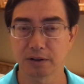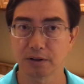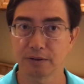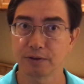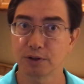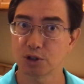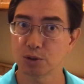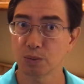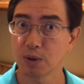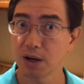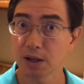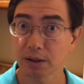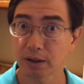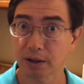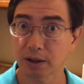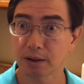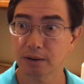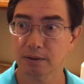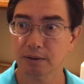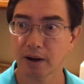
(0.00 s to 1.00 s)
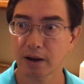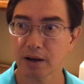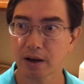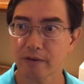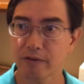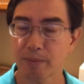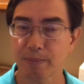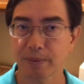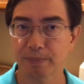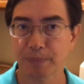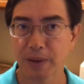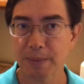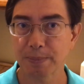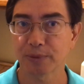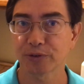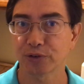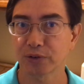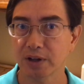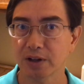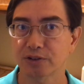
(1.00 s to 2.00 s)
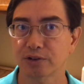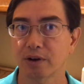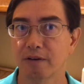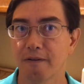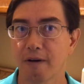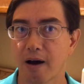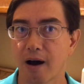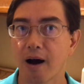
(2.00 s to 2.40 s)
individuality, right? People's needs,